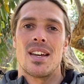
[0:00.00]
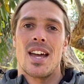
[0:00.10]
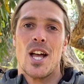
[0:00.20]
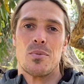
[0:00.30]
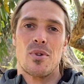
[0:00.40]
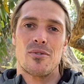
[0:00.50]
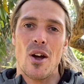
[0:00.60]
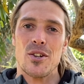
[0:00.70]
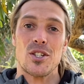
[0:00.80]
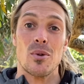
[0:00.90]
has
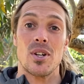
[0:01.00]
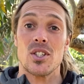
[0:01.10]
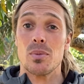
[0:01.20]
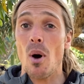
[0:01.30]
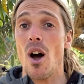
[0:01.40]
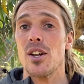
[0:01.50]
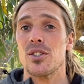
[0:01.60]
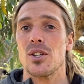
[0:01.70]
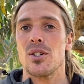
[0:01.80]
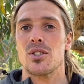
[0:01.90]
provoked you and inspired
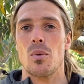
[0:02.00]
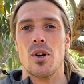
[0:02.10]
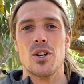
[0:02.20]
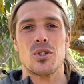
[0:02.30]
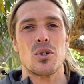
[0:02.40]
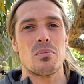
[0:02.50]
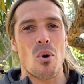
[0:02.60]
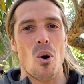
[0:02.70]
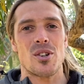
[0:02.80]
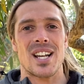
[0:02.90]
you to want to do
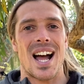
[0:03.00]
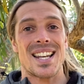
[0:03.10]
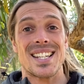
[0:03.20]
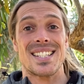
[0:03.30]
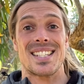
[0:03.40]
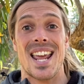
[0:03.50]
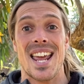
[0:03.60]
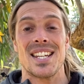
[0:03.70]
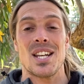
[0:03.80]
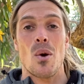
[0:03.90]
more to
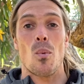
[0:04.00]
understand